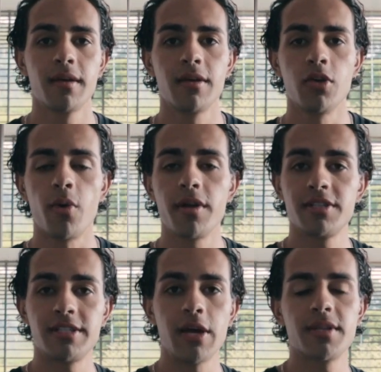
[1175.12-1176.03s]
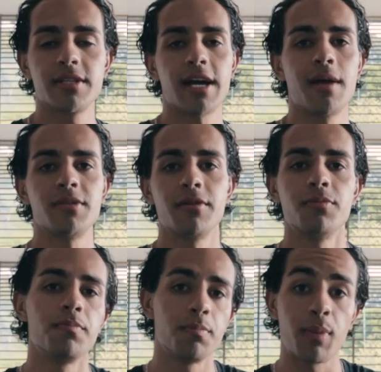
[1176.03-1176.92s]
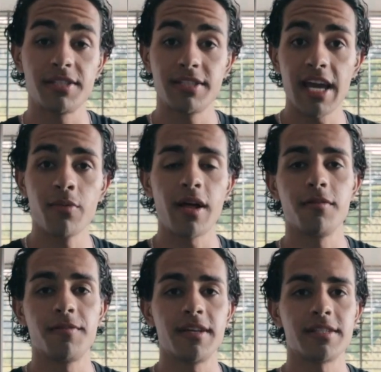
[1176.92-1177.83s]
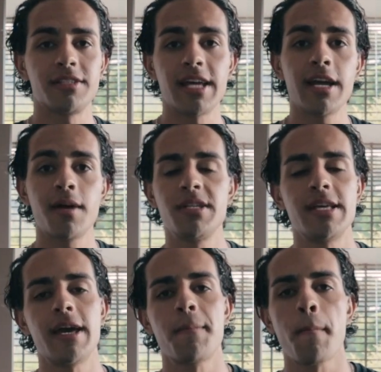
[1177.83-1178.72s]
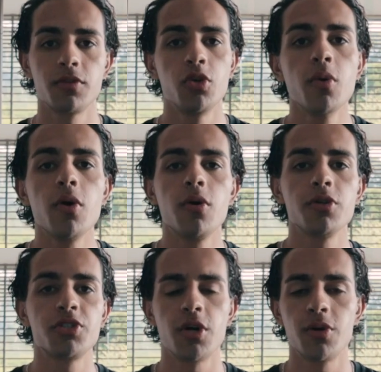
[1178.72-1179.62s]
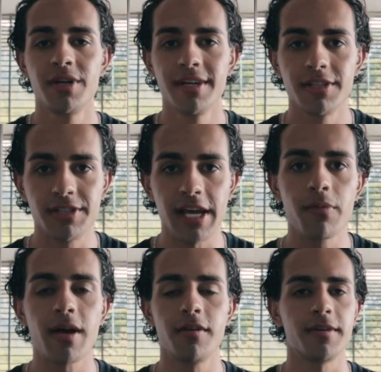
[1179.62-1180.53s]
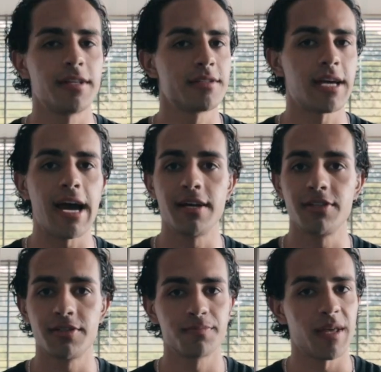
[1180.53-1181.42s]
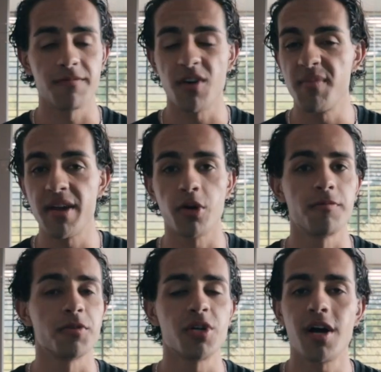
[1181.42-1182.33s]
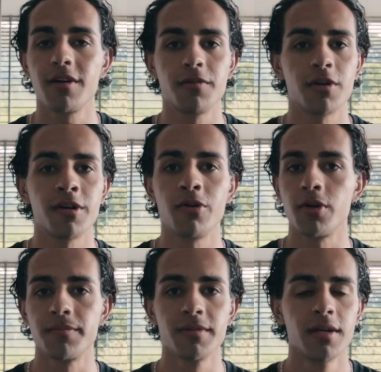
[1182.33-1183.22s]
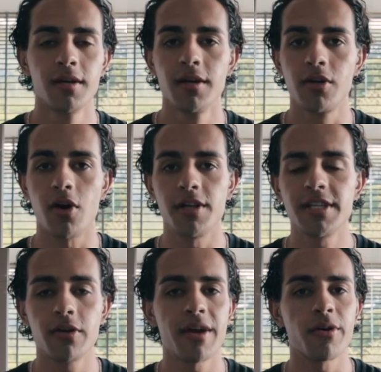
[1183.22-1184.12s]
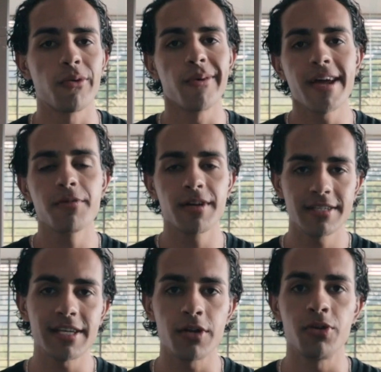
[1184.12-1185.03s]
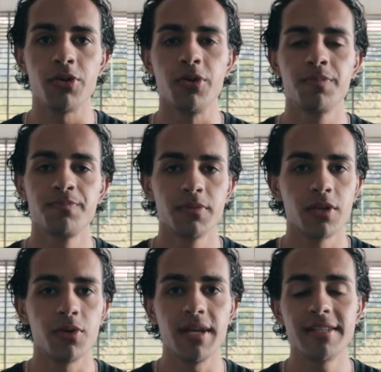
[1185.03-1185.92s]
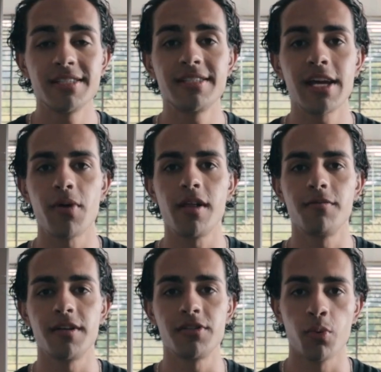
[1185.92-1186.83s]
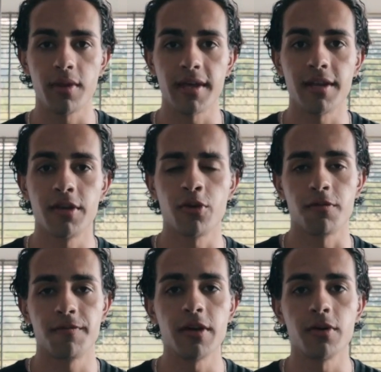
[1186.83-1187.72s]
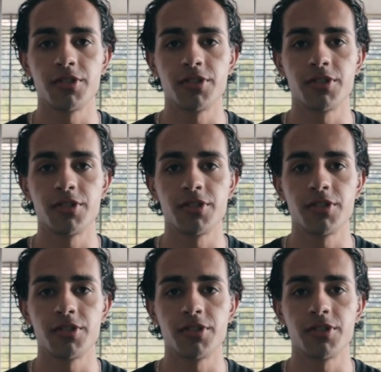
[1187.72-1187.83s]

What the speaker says: You want to stay with the times and by staying relevant and staying up to date, you will also stay relevant as a filmmaker or photographer or content creator or whatever it is that you do. You need to stay relevant within your field.